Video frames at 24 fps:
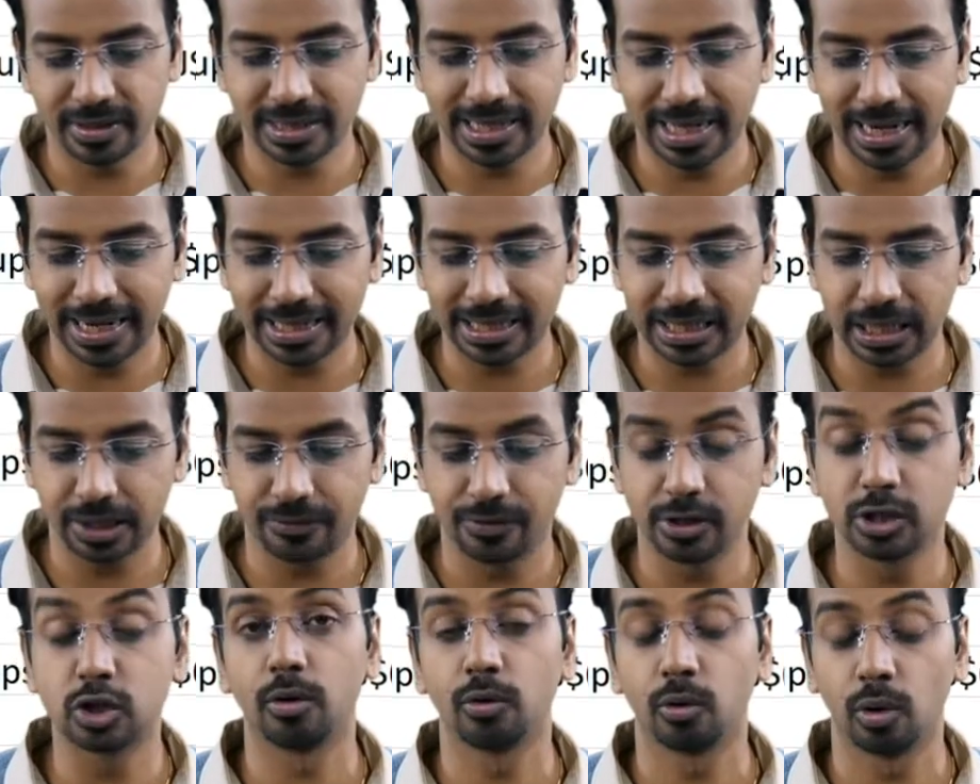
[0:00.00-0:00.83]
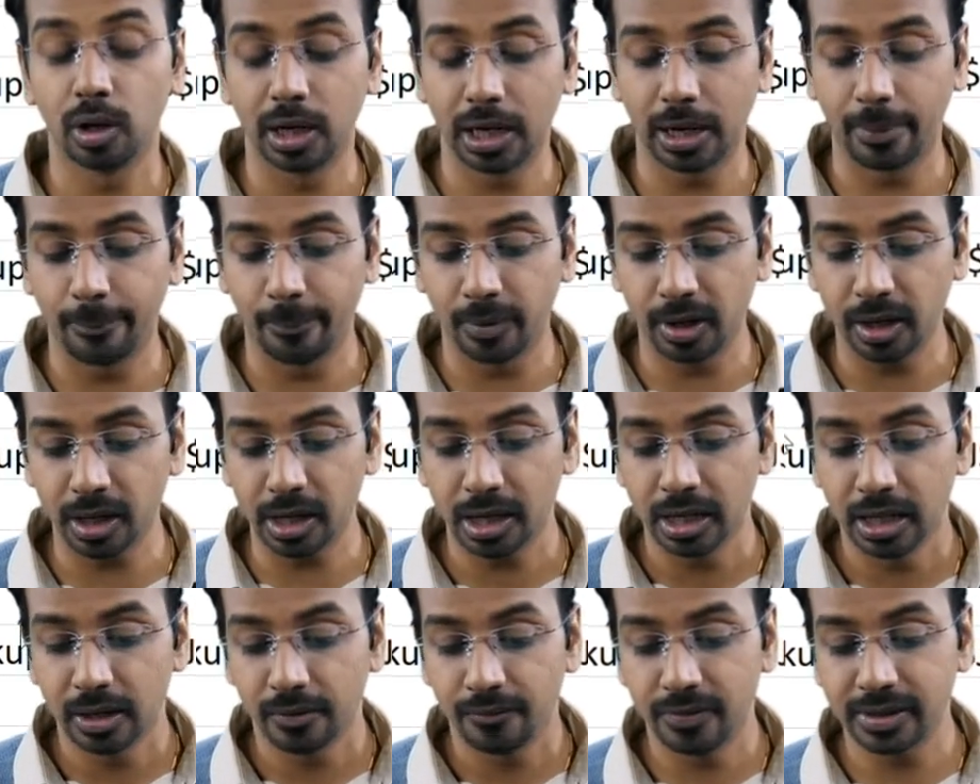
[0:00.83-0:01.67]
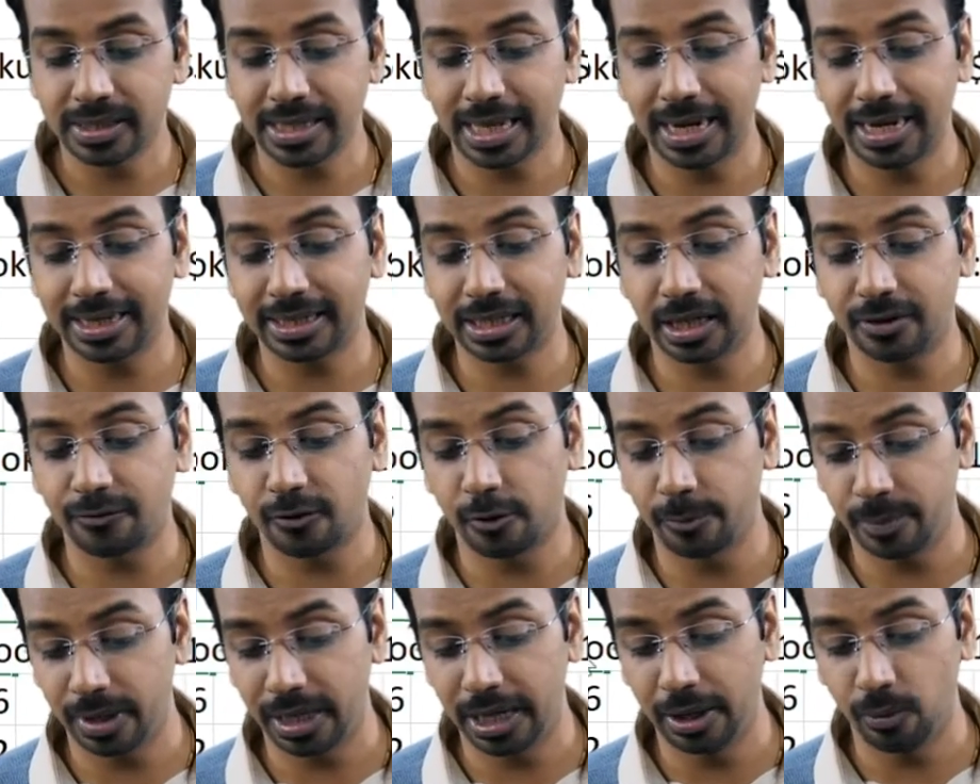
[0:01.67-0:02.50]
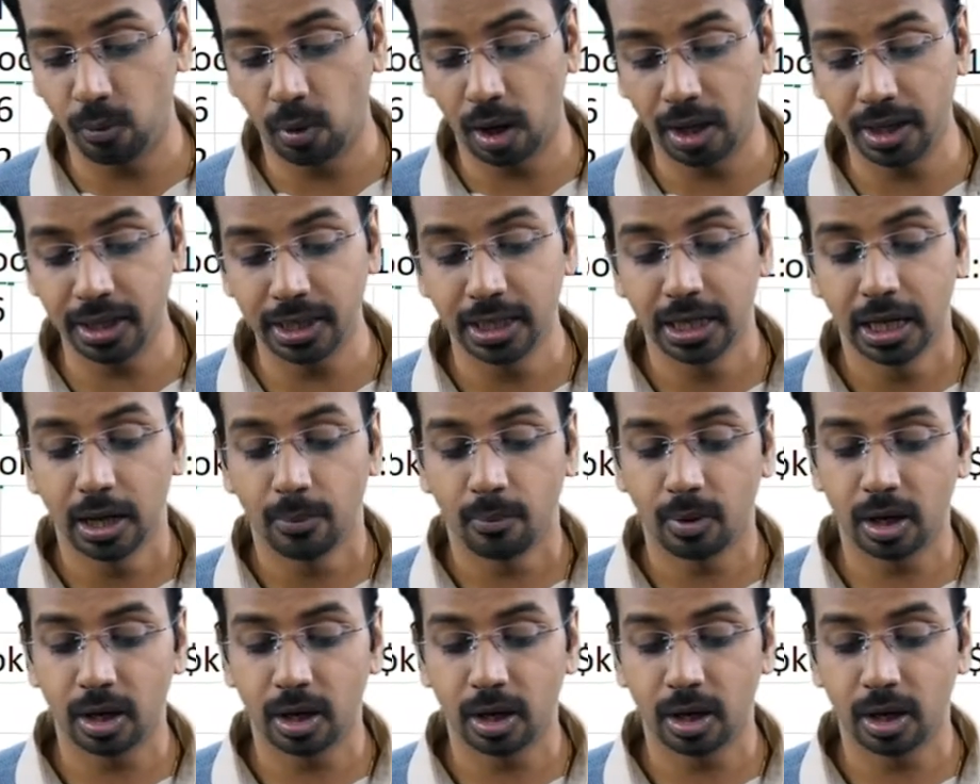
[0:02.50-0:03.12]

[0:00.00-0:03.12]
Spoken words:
we selected with roll number, we selected from A1.